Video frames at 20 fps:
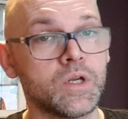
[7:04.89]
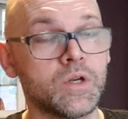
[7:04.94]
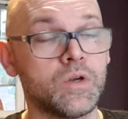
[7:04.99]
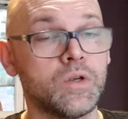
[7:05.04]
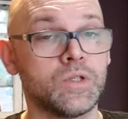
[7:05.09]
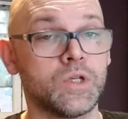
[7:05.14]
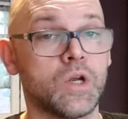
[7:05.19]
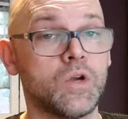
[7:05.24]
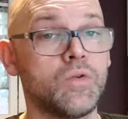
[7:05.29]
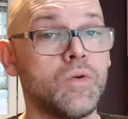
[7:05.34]
a,
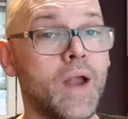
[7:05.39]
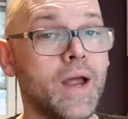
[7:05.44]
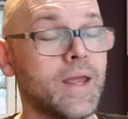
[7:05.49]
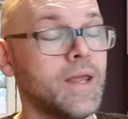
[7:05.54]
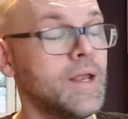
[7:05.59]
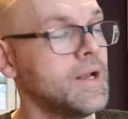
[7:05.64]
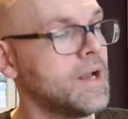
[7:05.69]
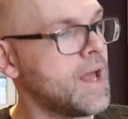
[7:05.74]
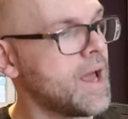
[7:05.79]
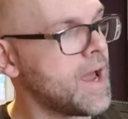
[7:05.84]
was a
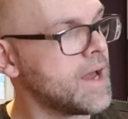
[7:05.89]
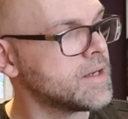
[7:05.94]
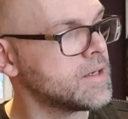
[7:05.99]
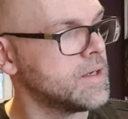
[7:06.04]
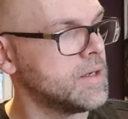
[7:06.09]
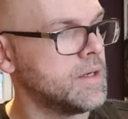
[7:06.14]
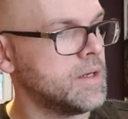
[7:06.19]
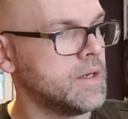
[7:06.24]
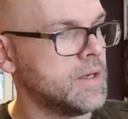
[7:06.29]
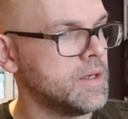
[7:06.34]
cracking lad.
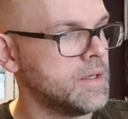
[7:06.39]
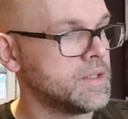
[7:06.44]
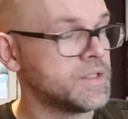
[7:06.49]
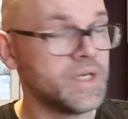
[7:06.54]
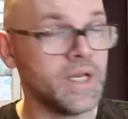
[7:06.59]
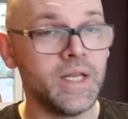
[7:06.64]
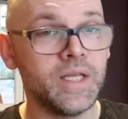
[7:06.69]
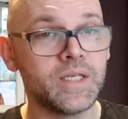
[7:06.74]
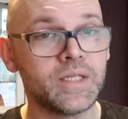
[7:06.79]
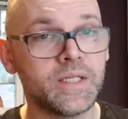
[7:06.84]

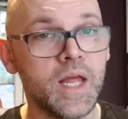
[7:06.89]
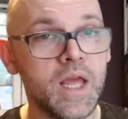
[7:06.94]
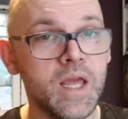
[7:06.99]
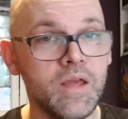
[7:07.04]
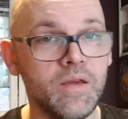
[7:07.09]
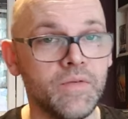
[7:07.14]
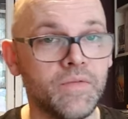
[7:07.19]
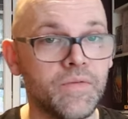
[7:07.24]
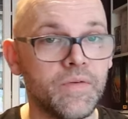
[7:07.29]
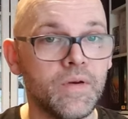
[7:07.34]

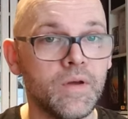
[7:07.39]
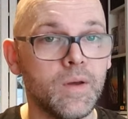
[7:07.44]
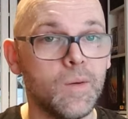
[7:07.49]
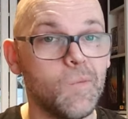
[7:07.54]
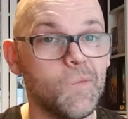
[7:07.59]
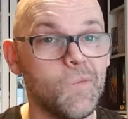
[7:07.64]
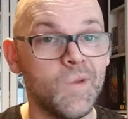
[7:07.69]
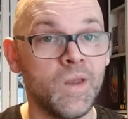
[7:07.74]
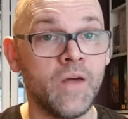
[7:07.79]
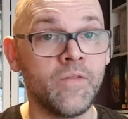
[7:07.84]
Sinisteve,
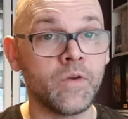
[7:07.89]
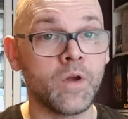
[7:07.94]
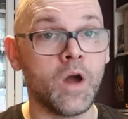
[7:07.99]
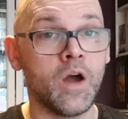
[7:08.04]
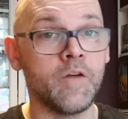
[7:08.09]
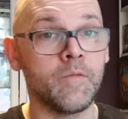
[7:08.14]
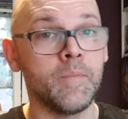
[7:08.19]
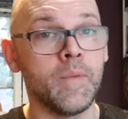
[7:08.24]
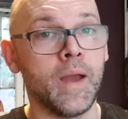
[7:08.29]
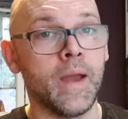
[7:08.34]
another guy
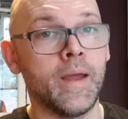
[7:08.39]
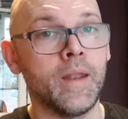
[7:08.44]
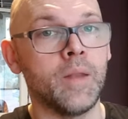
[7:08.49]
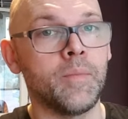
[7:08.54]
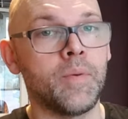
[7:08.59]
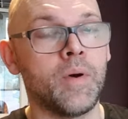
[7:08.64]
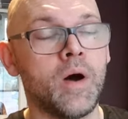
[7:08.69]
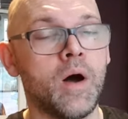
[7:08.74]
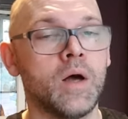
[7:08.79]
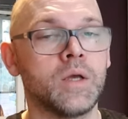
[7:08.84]
I've met in the
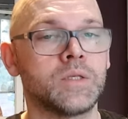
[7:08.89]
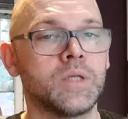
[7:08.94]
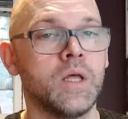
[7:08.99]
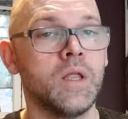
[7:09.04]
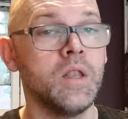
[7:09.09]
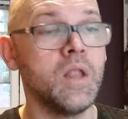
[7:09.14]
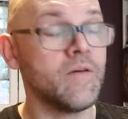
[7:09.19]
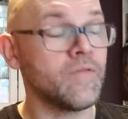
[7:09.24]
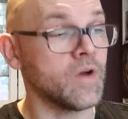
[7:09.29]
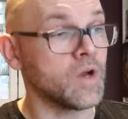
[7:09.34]
past.
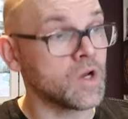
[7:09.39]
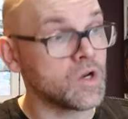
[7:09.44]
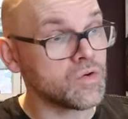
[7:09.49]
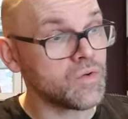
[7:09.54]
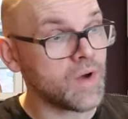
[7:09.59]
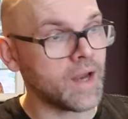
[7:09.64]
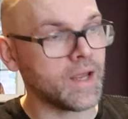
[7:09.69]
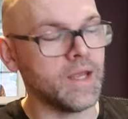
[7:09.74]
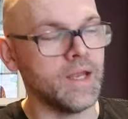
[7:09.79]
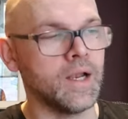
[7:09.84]
Another
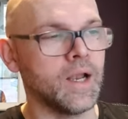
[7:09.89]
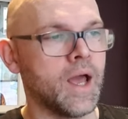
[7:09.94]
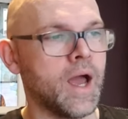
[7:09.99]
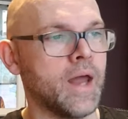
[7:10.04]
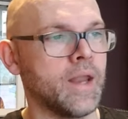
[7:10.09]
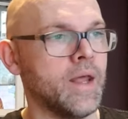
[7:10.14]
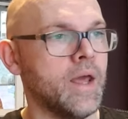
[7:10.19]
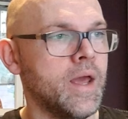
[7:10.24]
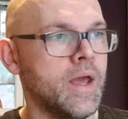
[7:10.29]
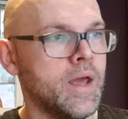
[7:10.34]
cracking
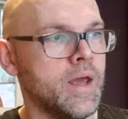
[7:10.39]
lad.